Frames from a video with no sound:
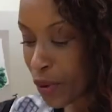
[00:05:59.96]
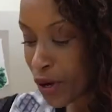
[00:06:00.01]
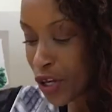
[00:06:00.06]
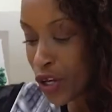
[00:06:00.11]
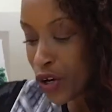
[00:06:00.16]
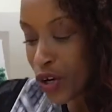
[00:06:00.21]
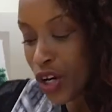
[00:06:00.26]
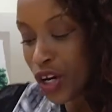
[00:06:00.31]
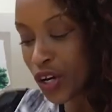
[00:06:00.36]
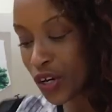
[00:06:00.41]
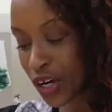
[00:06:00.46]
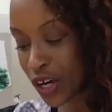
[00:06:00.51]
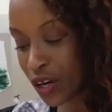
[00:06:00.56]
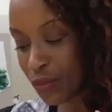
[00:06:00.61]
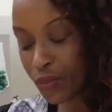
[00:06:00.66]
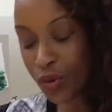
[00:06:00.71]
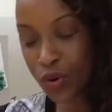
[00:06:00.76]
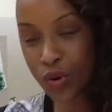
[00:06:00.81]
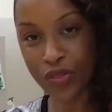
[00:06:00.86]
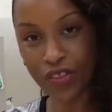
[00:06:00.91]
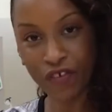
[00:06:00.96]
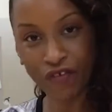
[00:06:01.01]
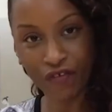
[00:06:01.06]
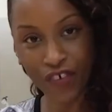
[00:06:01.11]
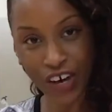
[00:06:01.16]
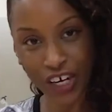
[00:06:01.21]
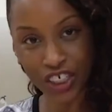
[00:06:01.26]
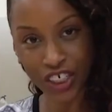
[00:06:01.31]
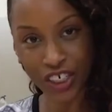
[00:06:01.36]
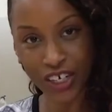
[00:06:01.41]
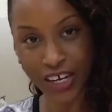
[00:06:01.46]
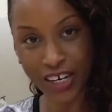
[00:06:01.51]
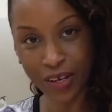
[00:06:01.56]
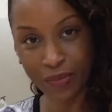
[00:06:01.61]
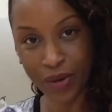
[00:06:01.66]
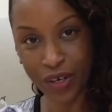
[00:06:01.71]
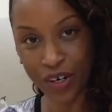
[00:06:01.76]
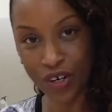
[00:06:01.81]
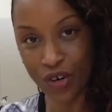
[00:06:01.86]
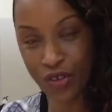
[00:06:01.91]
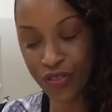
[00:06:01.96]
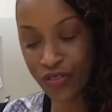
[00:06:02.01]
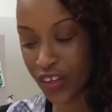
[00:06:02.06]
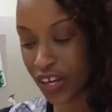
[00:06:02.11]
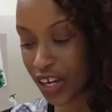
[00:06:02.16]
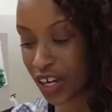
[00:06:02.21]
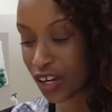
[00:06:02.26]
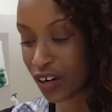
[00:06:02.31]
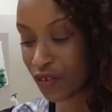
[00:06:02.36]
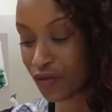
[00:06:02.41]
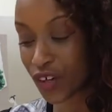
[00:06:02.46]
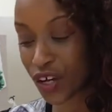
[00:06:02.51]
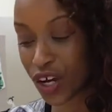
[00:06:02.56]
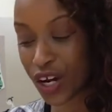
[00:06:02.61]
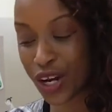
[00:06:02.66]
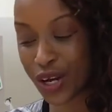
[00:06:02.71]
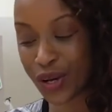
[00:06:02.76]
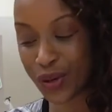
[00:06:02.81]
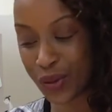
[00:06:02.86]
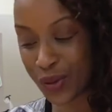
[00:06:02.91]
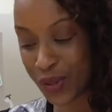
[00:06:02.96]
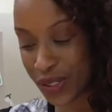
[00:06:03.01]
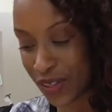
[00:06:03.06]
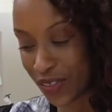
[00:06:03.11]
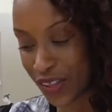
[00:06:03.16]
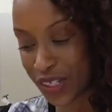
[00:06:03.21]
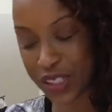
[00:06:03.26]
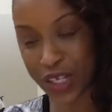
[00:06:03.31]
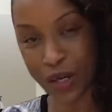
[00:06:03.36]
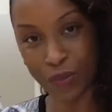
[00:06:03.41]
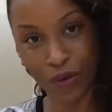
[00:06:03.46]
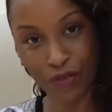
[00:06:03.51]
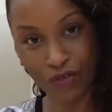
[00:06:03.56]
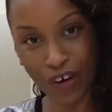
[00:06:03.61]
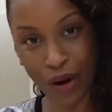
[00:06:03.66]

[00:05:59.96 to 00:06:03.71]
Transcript: but you're looking more at the fashion element. You're thinking of the clothes that this could be